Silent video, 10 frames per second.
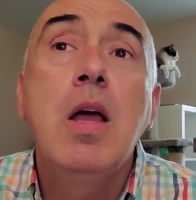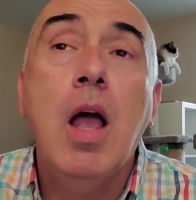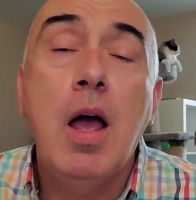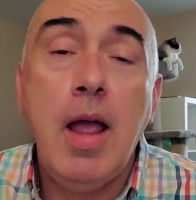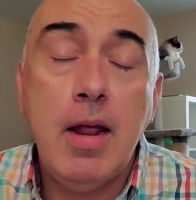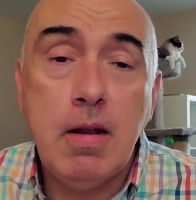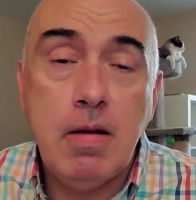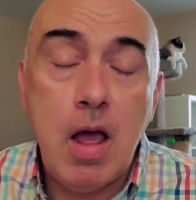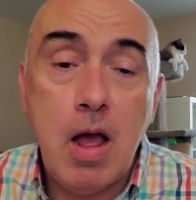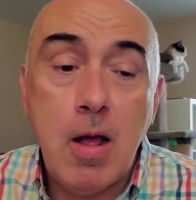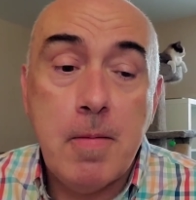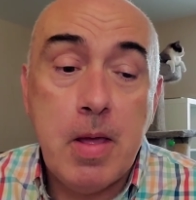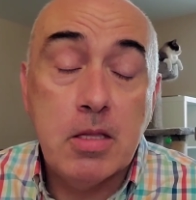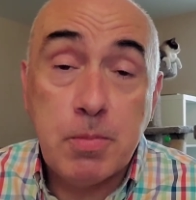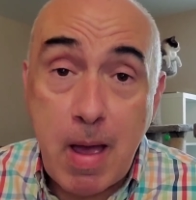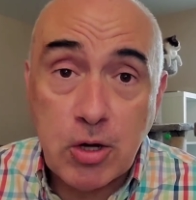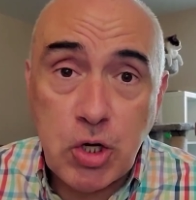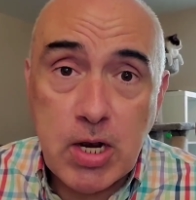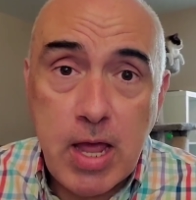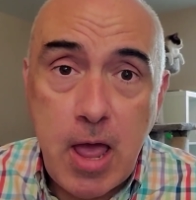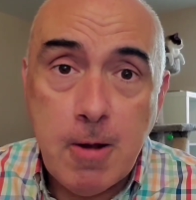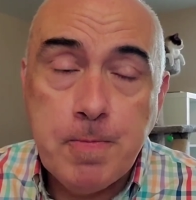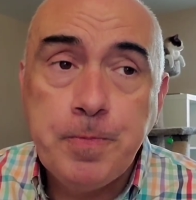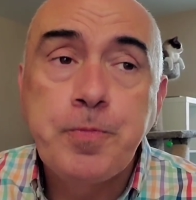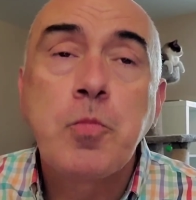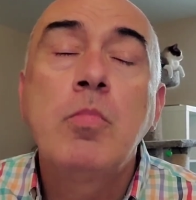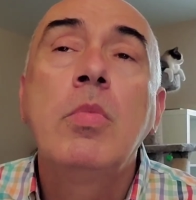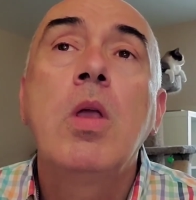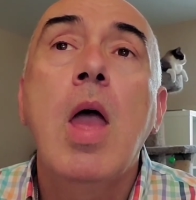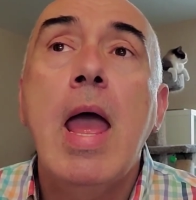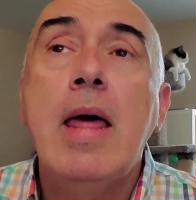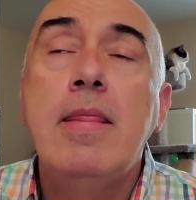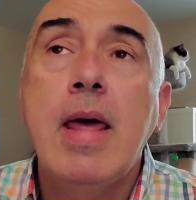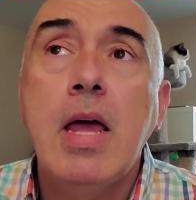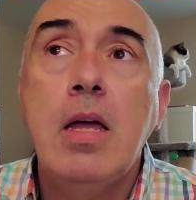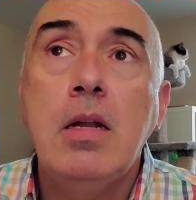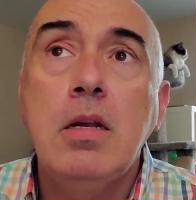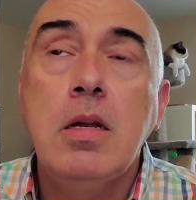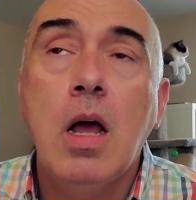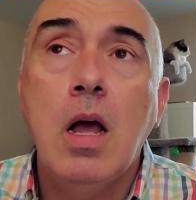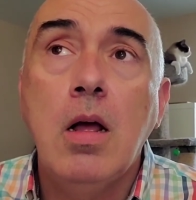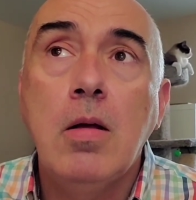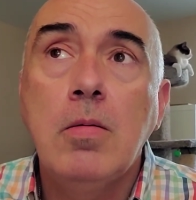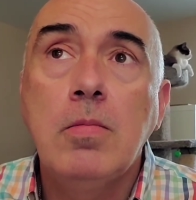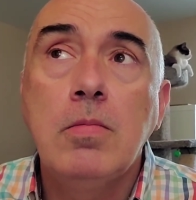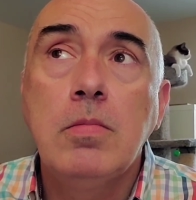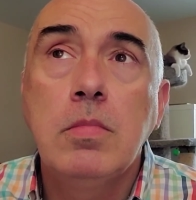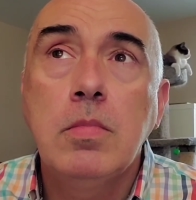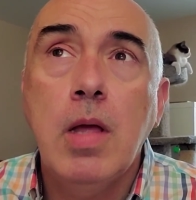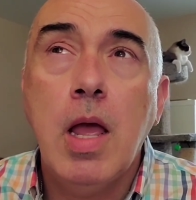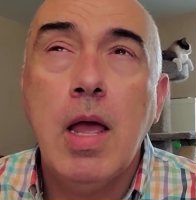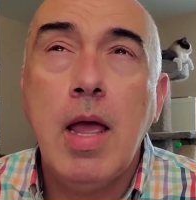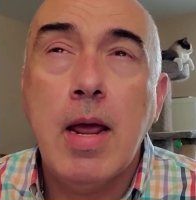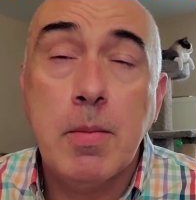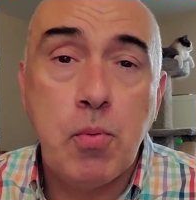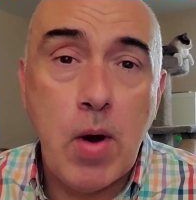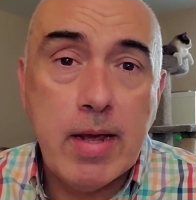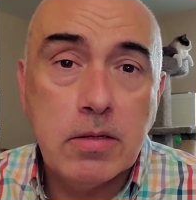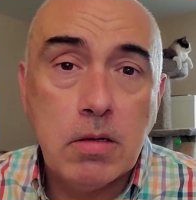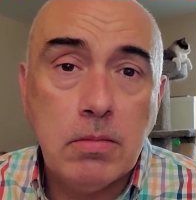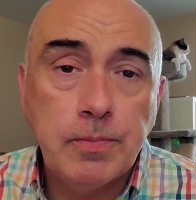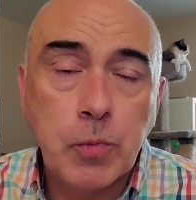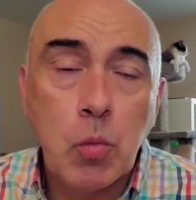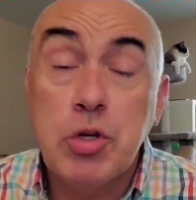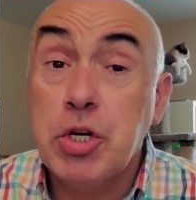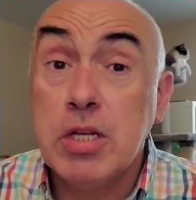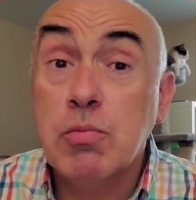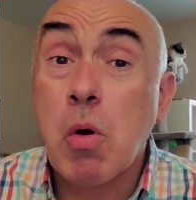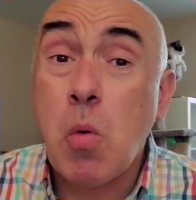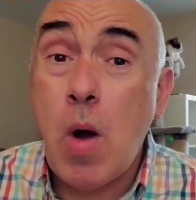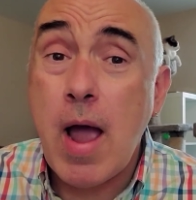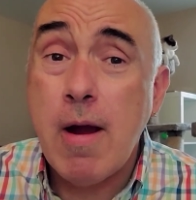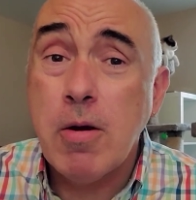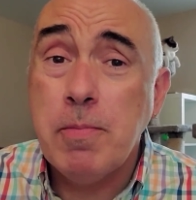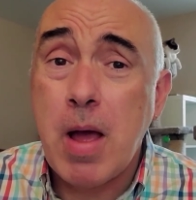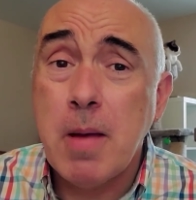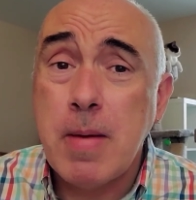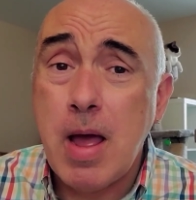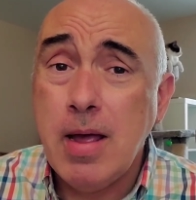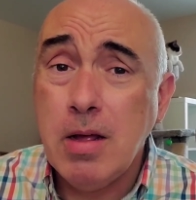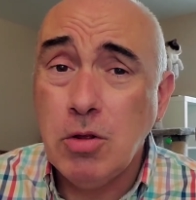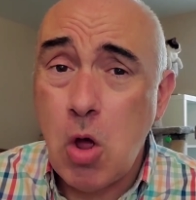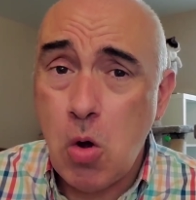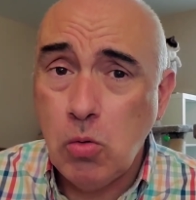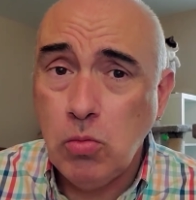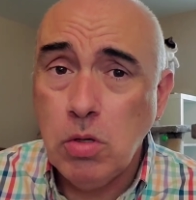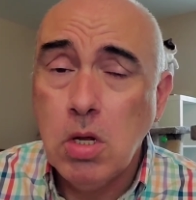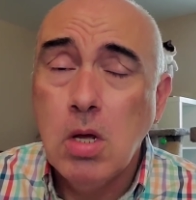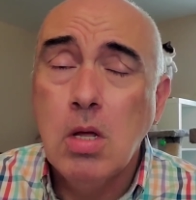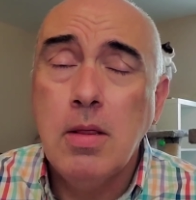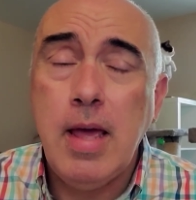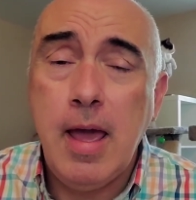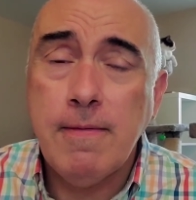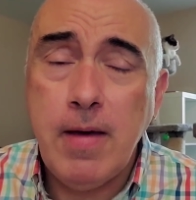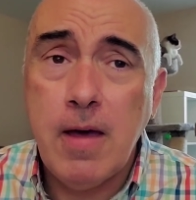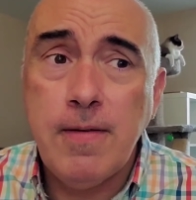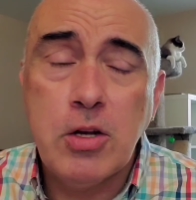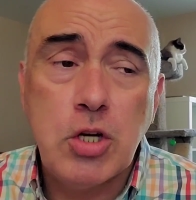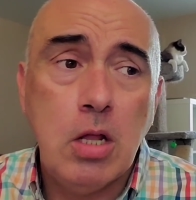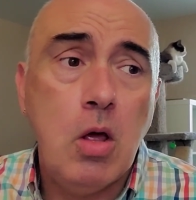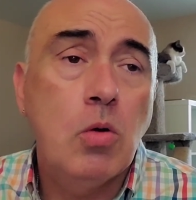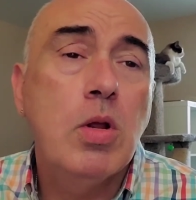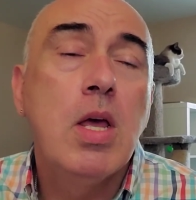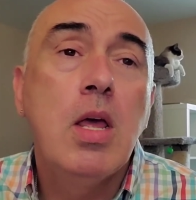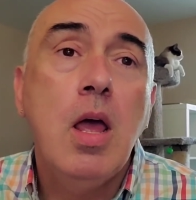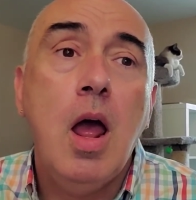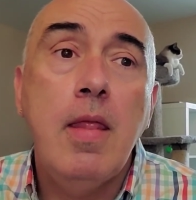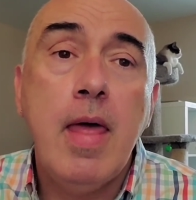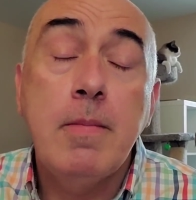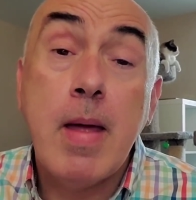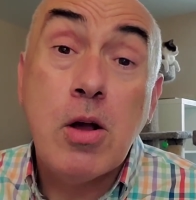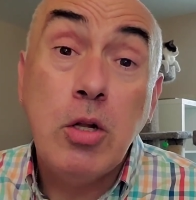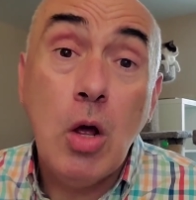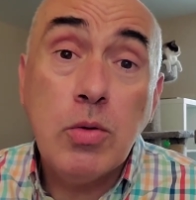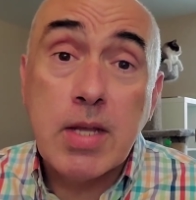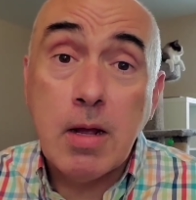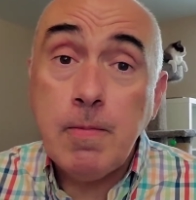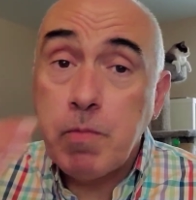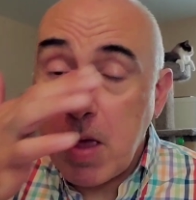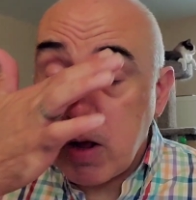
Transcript: an inspection again, and then an appraisal, which is required by my loan, the FHA loan. And then my closing